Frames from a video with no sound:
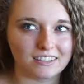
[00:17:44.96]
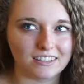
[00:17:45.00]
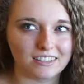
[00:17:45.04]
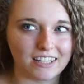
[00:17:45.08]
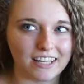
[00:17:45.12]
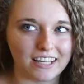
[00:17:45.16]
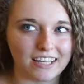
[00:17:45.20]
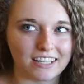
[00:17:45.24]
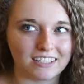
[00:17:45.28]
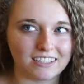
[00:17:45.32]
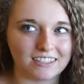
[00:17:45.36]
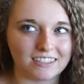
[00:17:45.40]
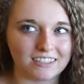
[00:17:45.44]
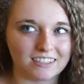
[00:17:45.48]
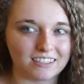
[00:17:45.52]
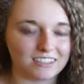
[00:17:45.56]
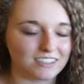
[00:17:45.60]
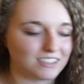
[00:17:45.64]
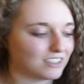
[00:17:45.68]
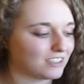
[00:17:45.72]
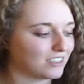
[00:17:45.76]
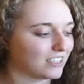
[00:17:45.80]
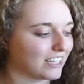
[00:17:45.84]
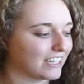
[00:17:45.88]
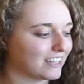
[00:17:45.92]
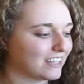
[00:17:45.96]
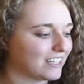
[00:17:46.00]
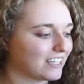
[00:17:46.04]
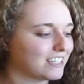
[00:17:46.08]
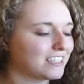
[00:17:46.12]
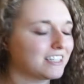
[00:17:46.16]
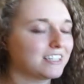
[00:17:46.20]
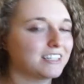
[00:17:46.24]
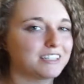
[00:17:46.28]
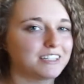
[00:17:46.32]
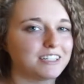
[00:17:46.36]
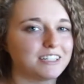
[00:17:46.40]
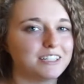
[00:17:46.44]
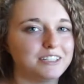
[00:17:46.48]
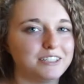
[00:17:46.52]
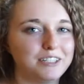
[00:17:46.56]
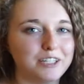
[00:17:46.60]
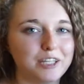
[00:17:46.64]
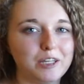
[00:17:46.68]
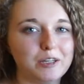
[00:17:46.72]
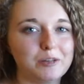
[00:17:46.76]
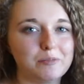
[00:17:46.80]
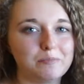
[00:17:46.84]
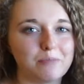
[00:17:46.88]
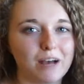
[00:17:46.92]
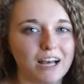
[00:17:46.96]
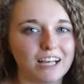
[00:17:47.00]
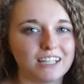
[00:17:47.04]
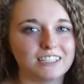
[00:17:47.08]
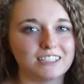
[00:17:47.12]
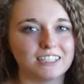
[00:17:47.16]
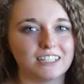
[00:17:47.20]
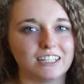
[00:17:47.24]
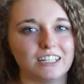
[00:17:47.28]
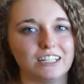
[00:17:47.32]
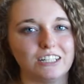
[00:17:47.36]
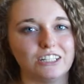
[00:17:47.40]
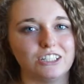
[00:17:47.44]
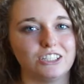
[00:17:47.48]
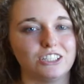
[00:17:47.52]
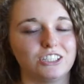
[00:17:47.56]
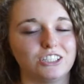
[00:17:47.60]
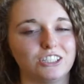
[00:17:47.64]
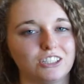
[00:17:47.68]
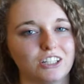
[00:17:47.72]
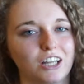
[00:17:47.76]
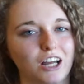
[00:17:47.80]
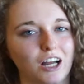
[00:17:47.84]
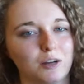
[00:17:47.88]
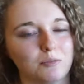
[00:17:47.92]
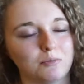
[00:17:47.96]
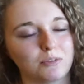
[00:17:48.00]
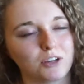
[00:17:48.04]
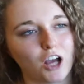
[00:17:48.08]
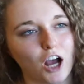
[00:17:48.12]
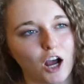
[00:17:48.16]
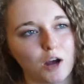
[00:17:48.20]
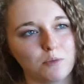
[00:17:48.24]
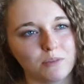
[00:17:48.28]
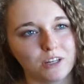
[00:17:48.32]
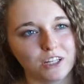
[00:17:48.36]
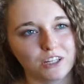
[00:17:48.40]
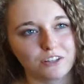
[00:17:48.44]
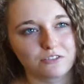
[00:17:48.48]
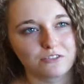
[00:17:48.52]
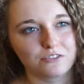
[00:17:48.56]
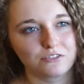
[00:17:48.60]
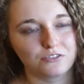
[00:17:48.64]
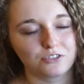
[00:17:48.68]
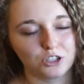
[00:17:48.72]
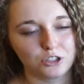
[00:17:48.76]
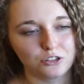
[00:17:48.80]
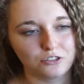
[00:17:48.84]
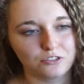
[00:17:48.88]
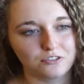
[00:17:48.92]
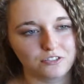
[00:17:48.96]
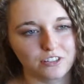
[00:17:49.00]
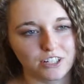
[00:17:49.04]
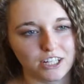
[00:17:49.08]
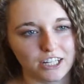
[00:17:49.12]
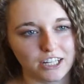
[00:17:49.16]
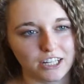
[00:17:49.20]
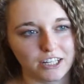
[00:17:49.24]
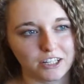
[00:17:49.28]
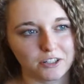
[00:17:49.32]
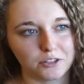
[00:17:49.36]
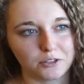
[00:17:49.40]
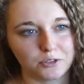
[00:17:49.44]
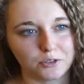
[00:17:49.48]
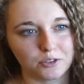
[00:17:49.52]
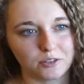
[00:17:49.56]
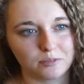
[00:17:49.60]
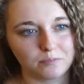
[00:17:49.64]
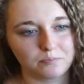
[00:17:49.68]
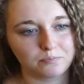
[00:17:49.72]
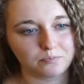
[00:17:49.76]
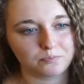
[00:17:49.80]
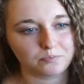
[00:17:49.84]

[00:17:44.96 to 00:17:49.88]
And like this is a deep message um, coming through for you